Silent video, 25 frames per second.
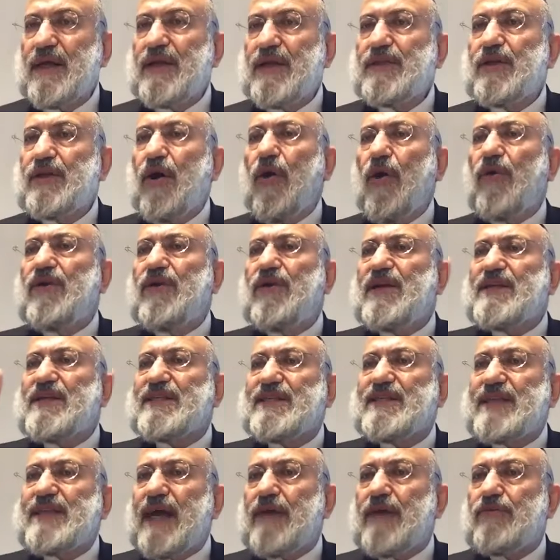The only
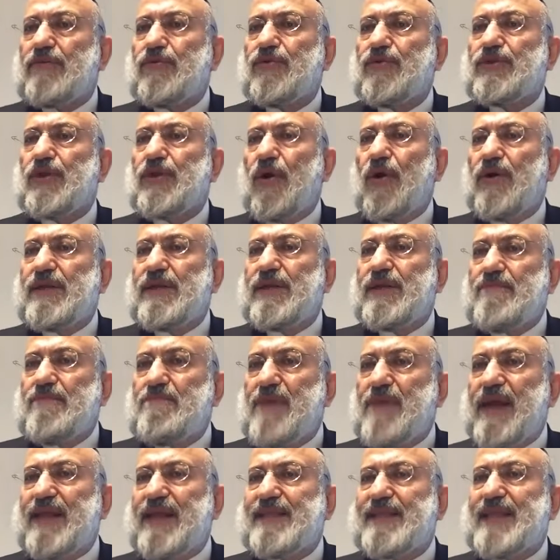zechut, the only
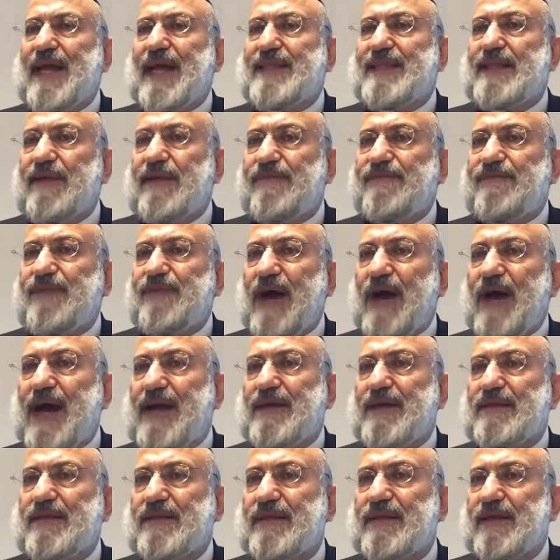merit that they
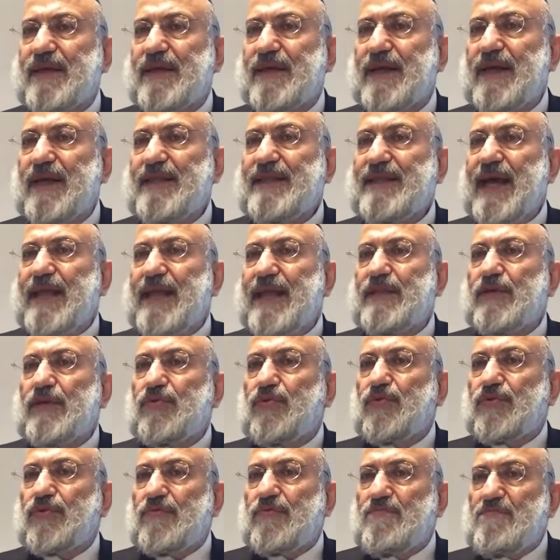find that he
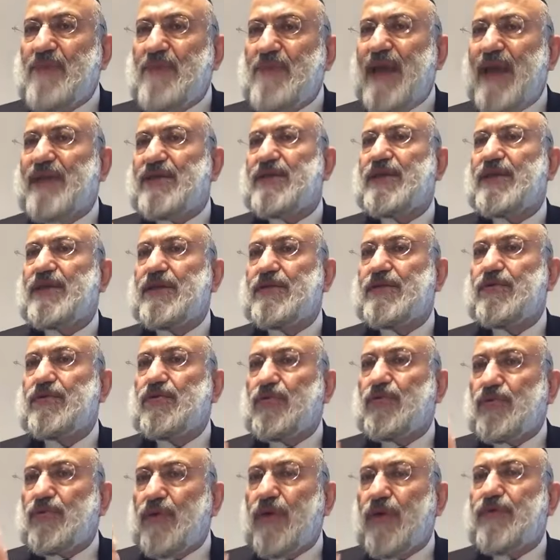could make it to
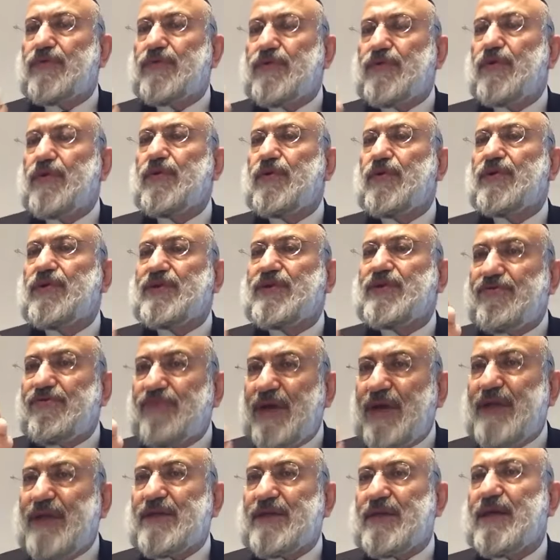go through the
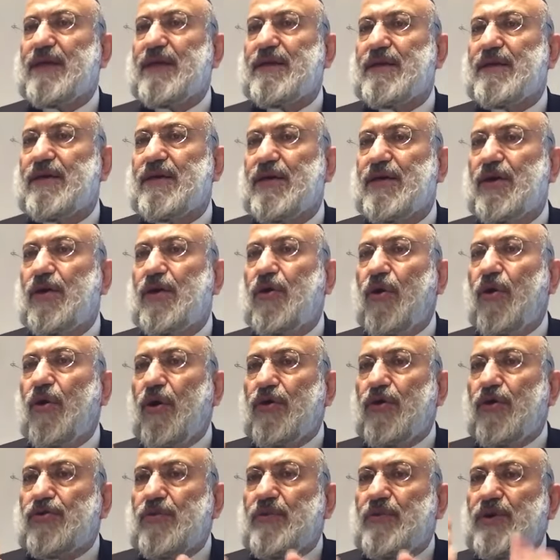regel
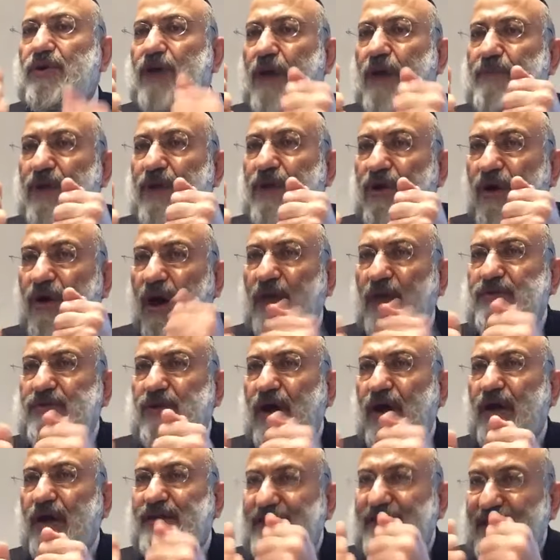or to become a
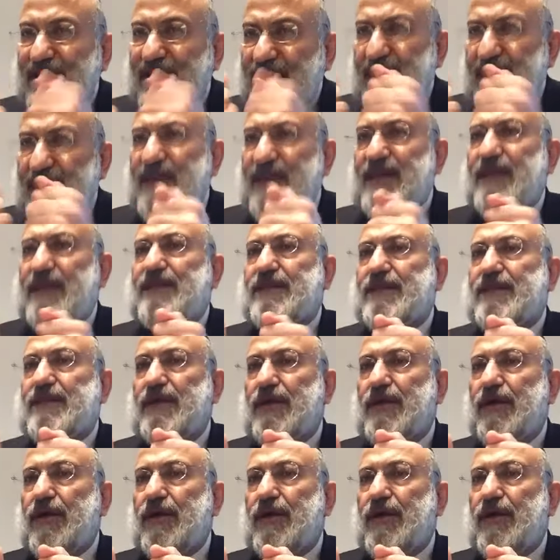chatan is